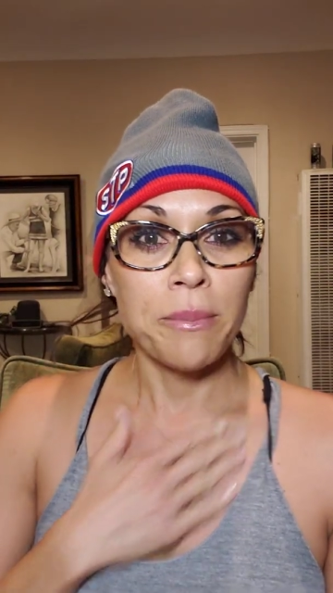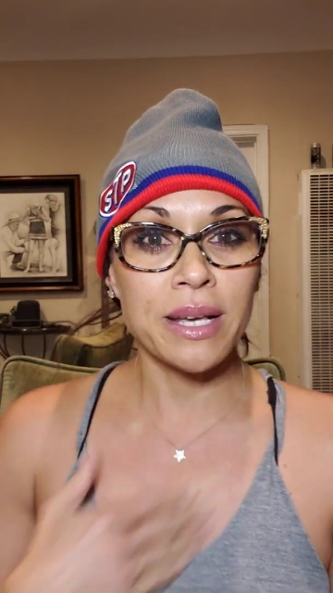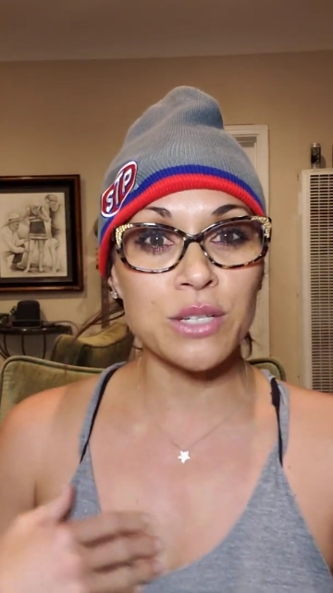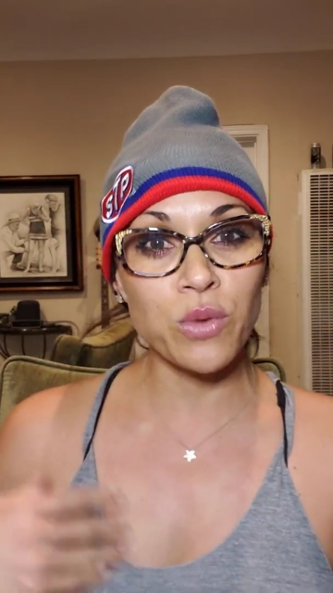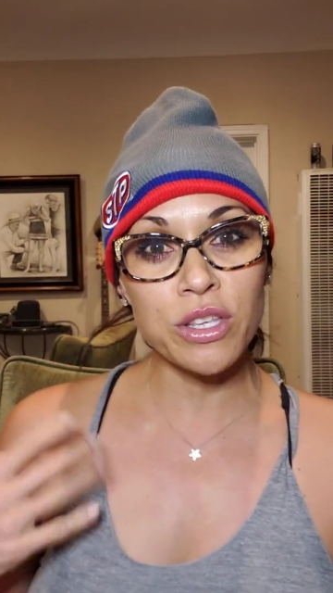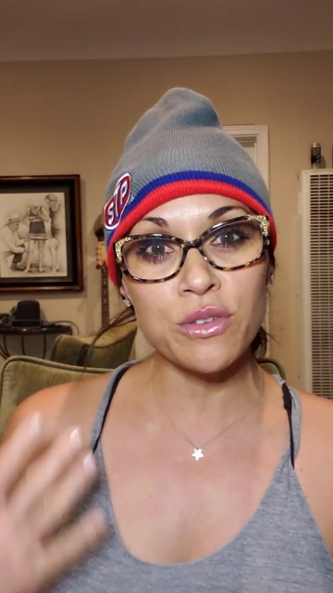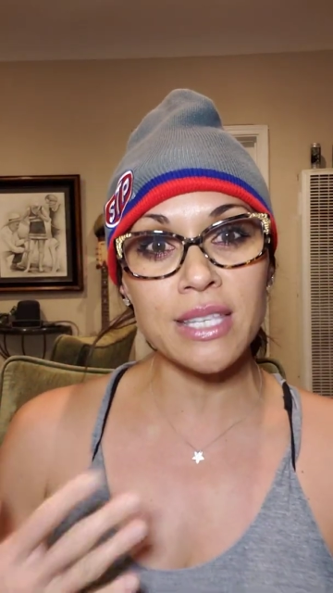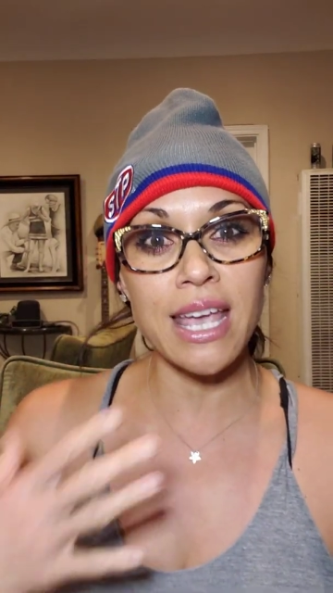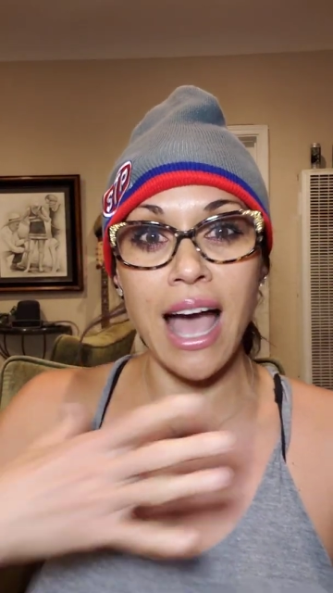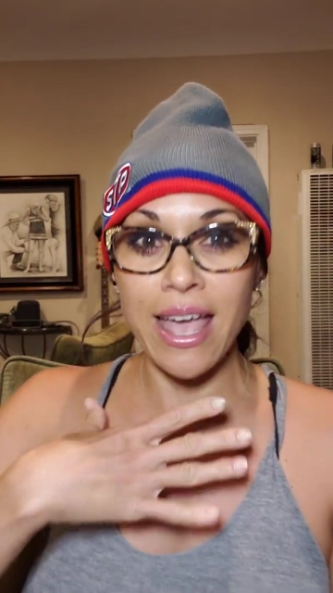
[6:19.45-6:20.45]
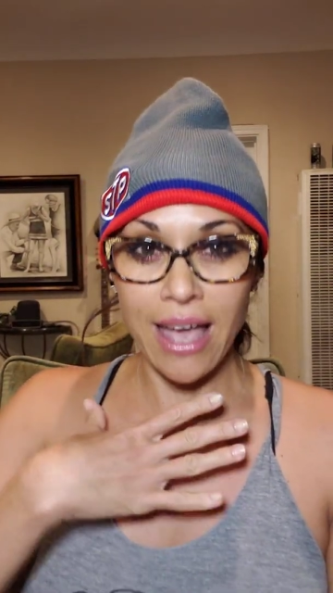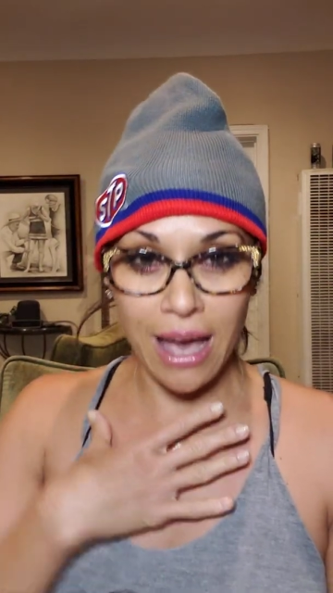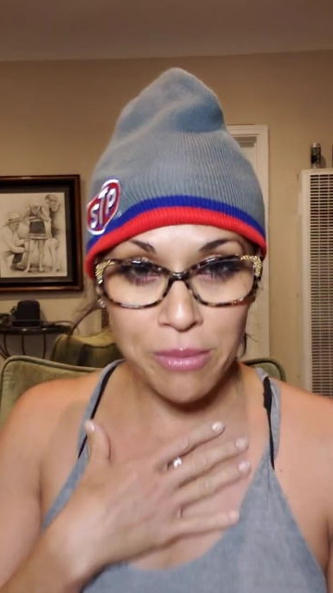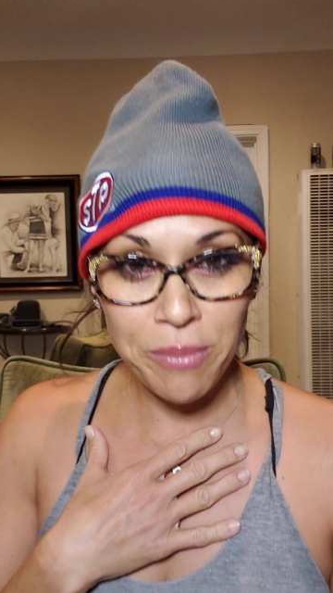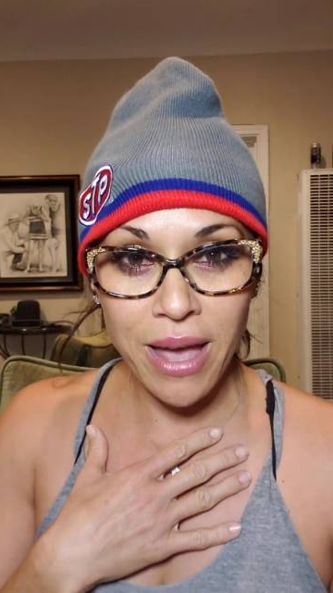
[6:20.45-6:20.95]
Because when you say I
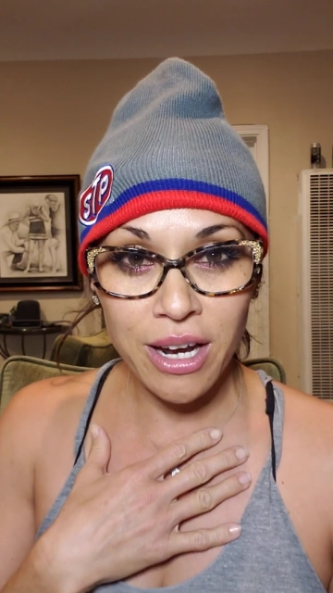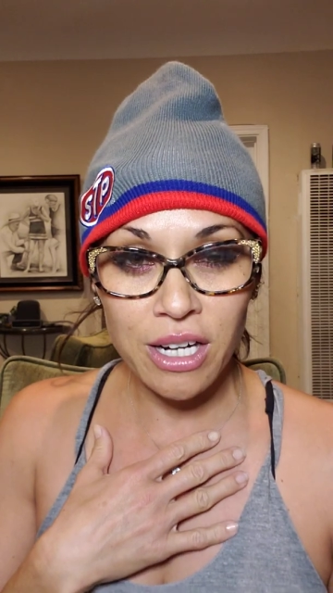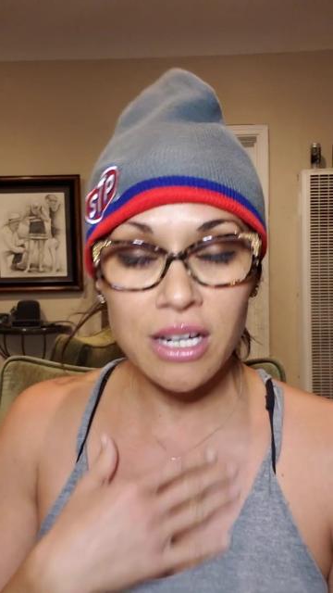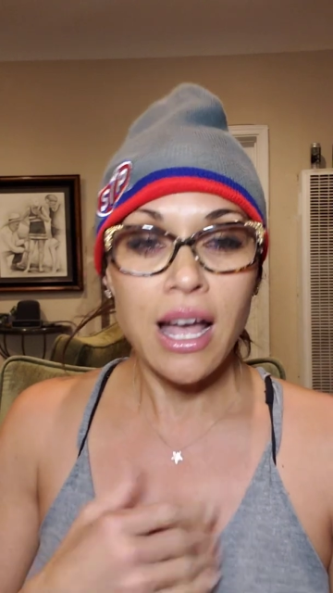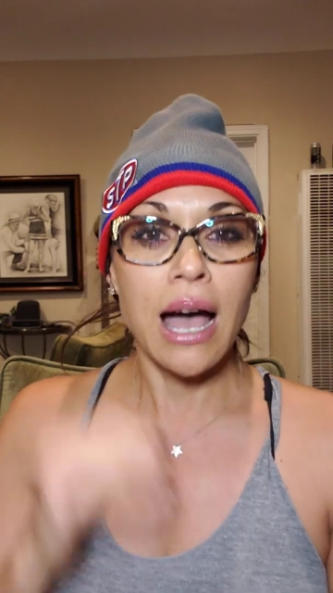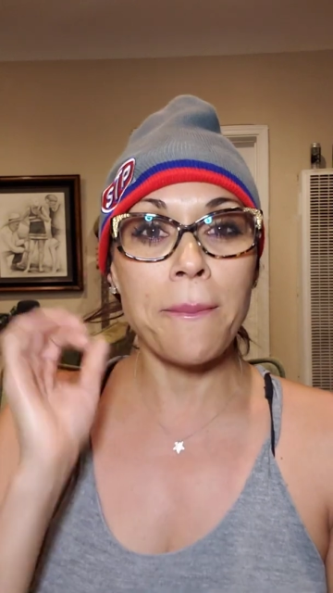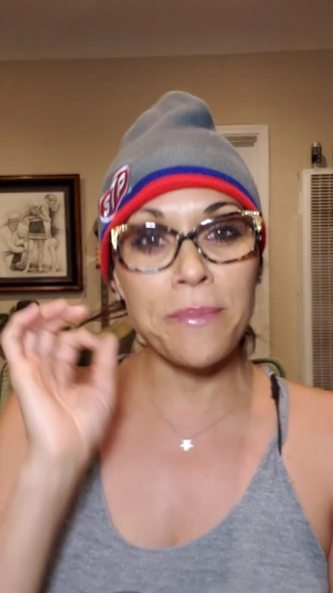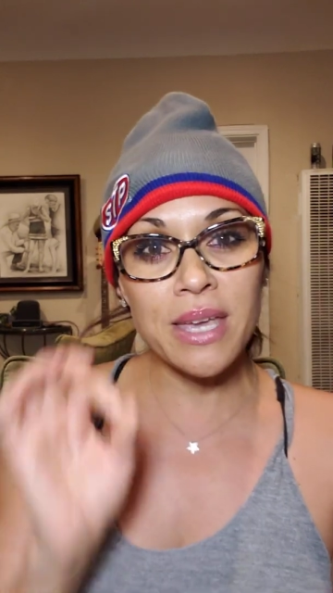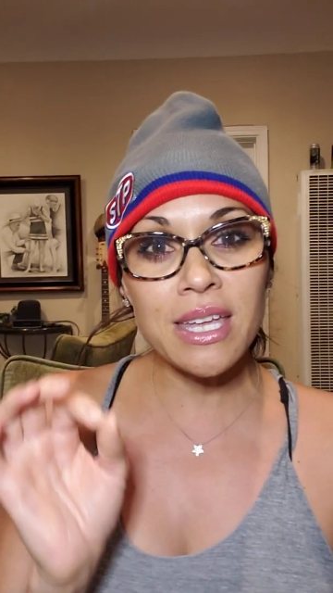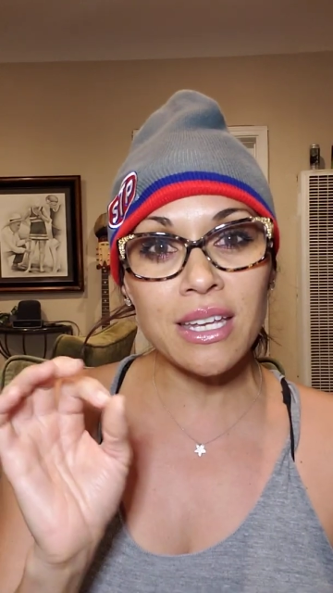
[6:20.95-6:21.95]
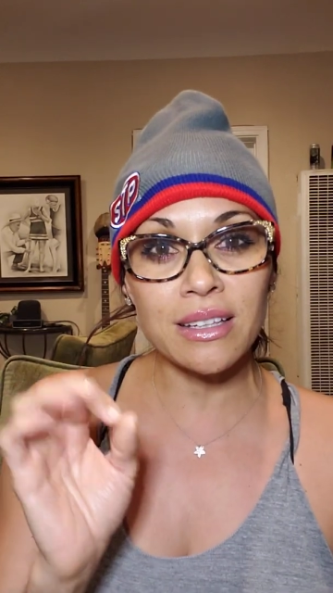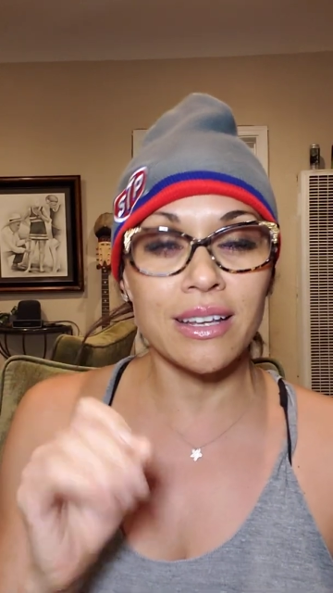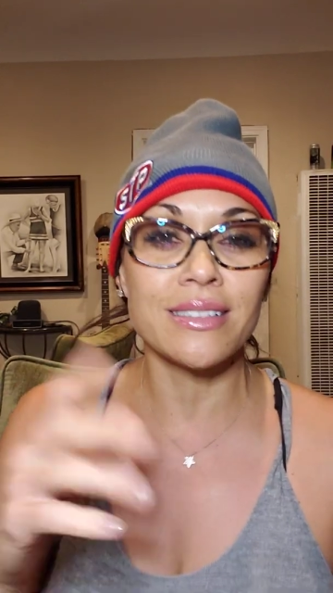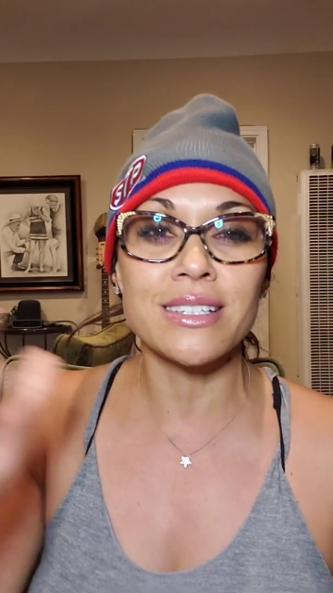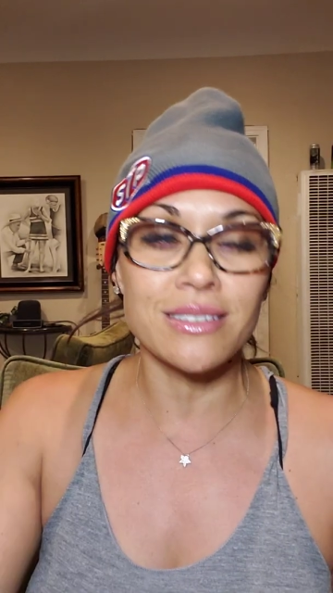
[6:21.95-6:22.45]
am a baker,
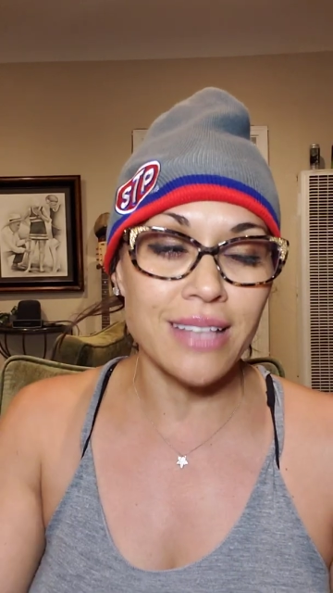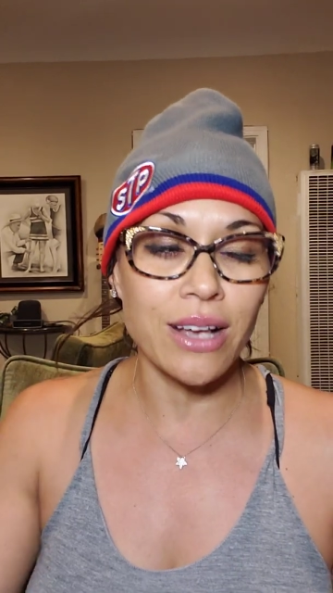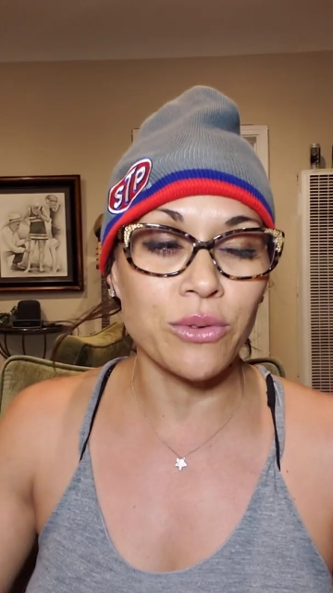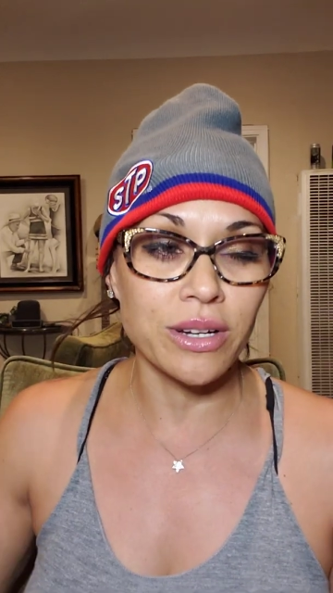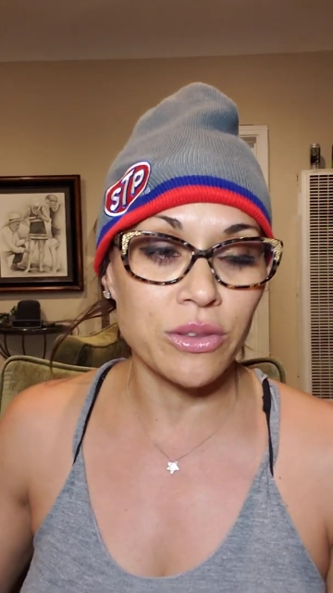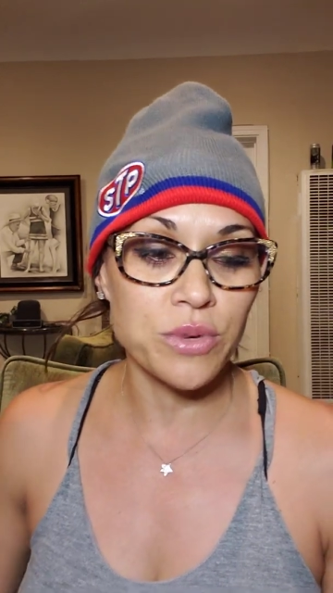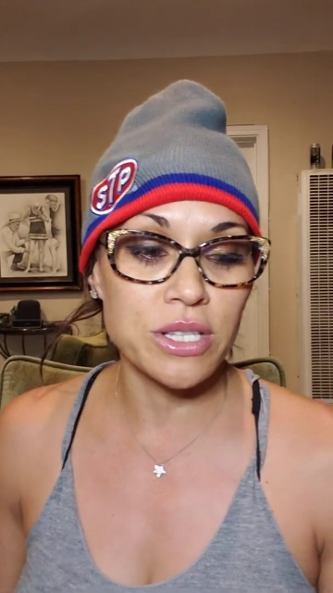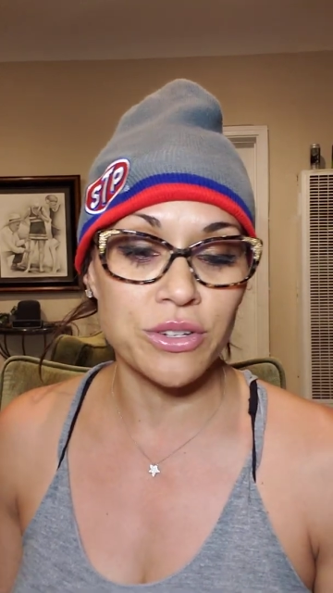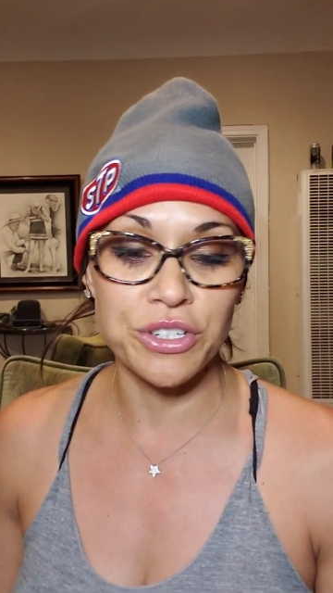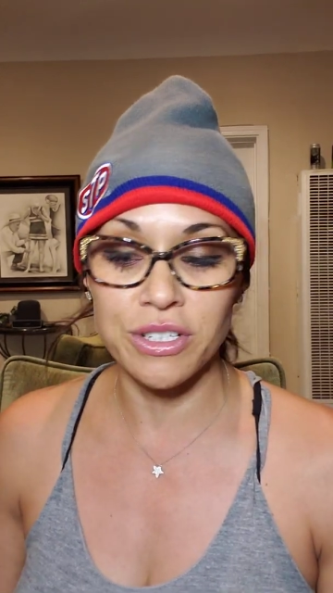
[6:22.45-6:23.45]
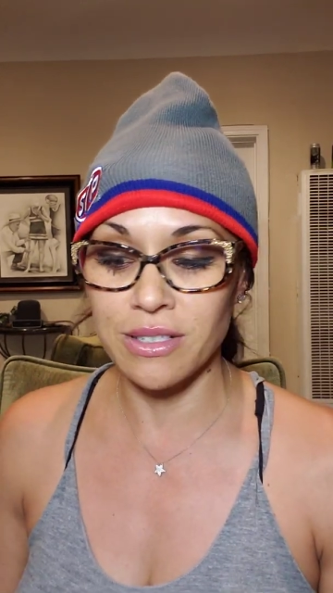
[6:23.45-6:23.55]
immediately, and this is like one of the research,